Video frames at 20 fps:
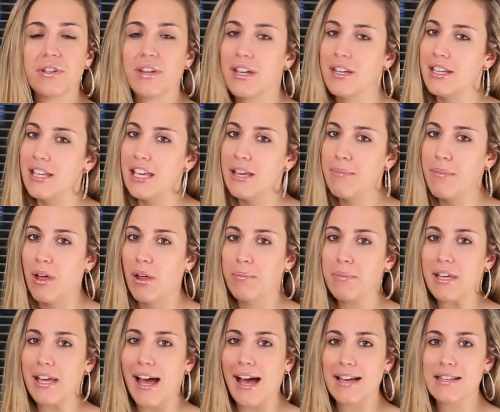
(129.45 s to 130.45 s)
You can email
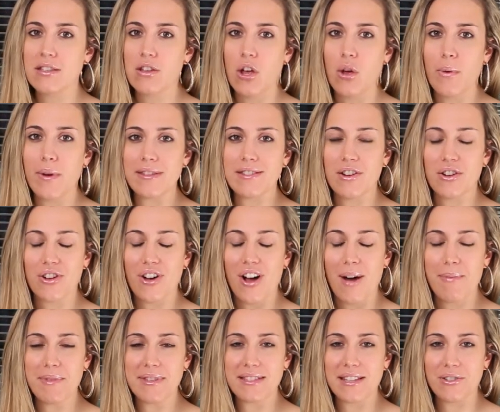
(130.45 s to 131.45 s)
me, as always, your
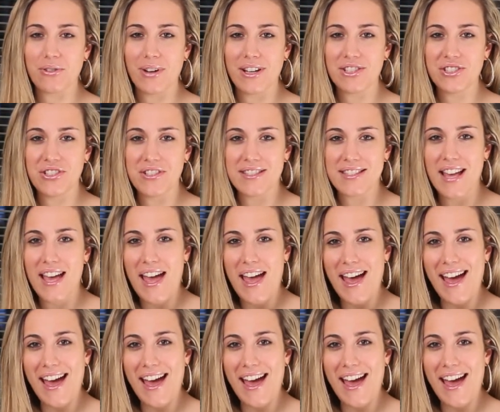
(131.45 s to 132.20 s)
comments and questions